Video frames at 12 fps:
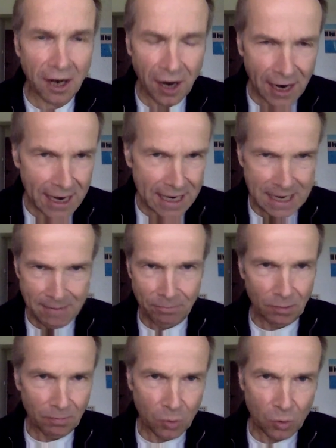tiny
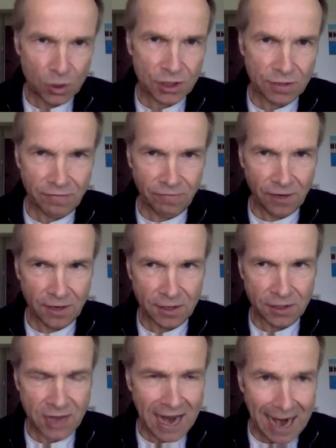proportion of
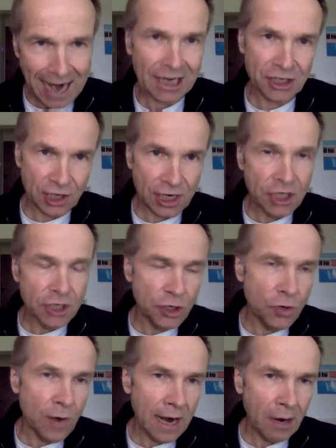funds actually
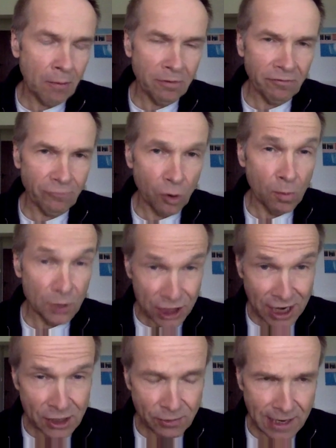do outperform,
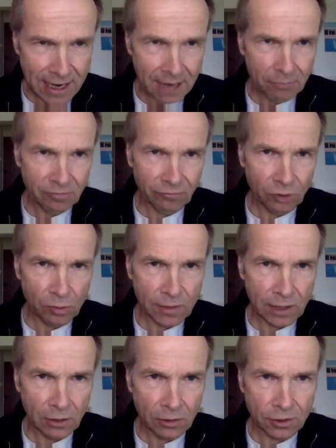genuinely outperform in
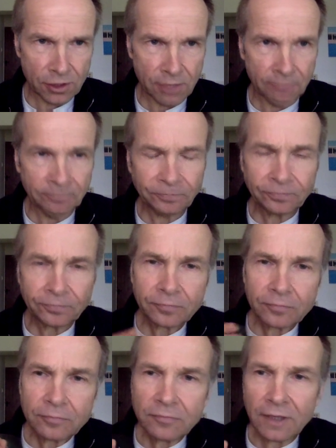the long term.
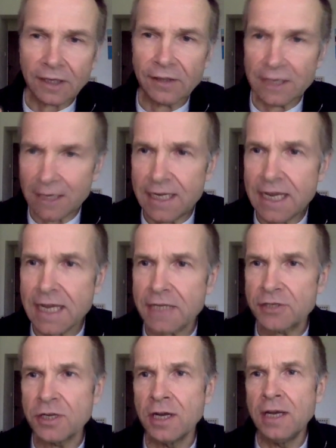And the key
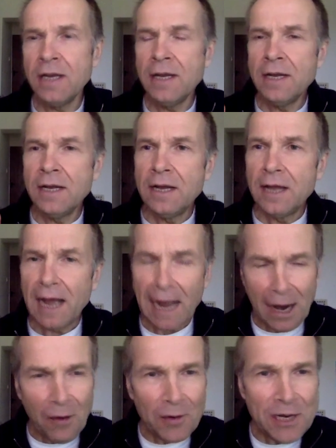is,
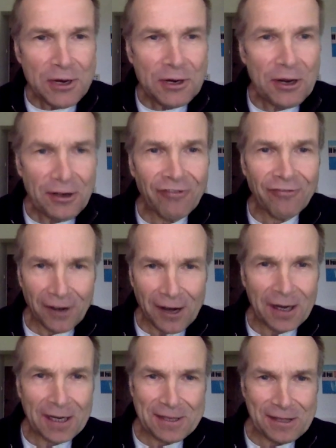how are you going to
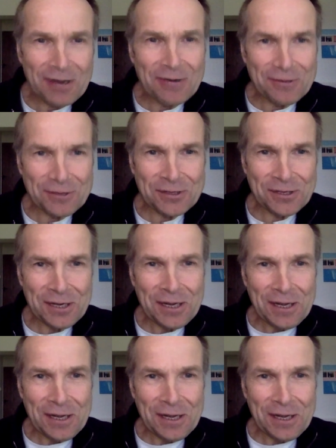find those